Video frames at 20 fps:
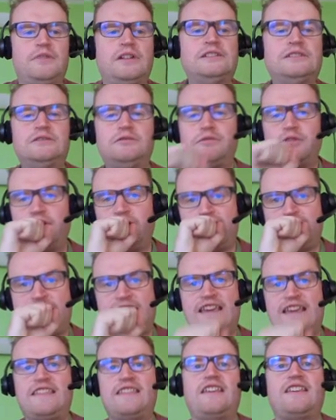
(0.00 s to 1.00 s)
one of the
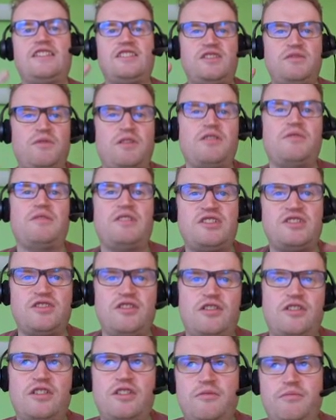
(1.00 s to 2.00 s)
key things you want to
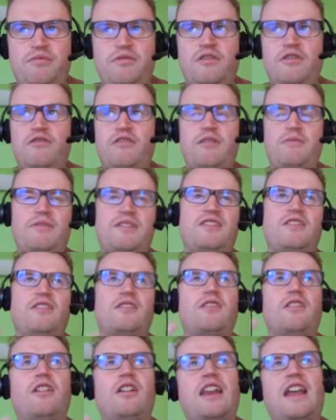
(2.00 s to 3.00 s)
ensure in your program is
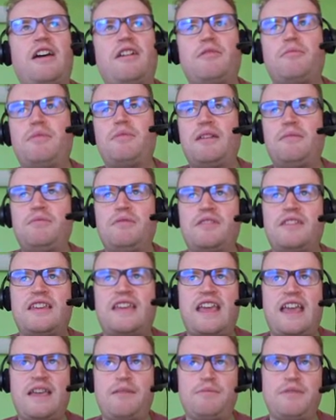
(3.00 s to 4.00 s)
you're not allowing people to
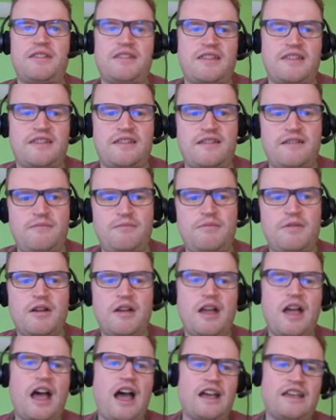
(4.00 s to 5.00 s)
game the system,
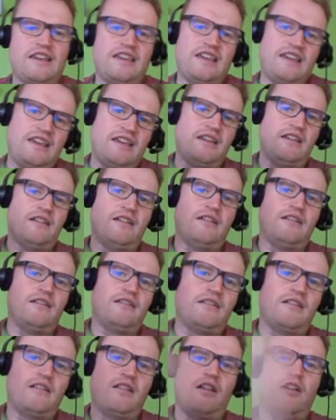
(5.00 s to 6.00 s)
i.e.
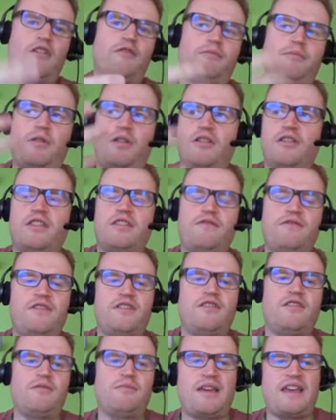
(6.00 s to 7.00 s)
earn a lot of points for
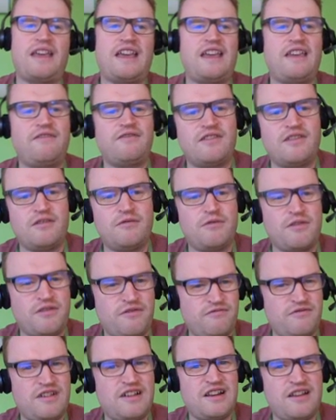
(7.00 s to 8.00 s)
doing behaviour that
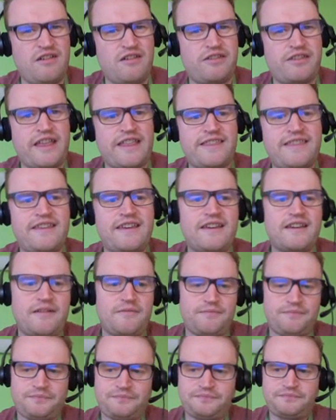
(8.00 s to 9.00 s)
wasn't really authentic.
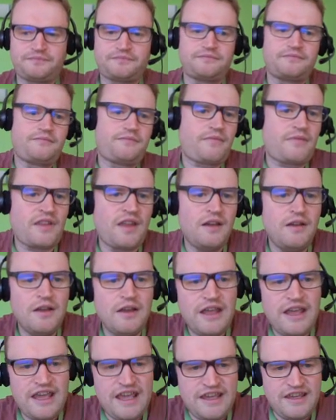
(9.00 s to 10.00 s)

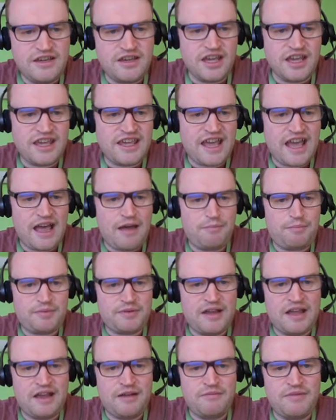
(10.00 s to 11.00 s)
Here you can cap
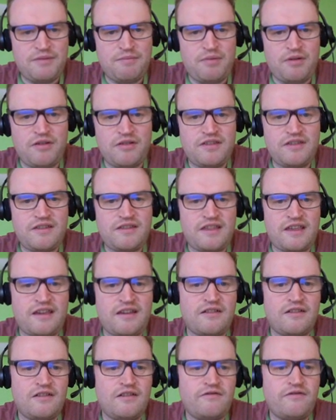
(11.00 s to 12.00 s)
how many points they
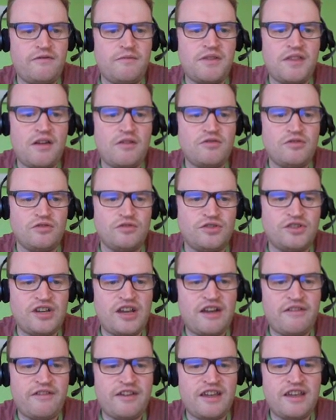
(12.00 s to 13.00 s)
can earn from social
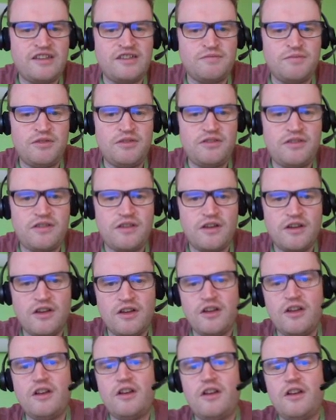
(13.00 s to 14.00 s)
sharing each month.
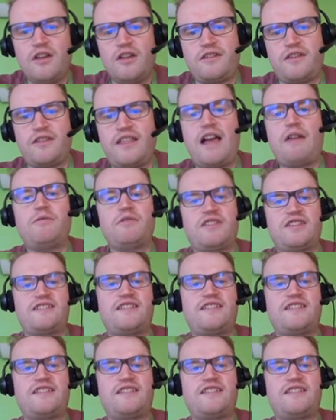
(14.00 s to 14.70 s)
So that would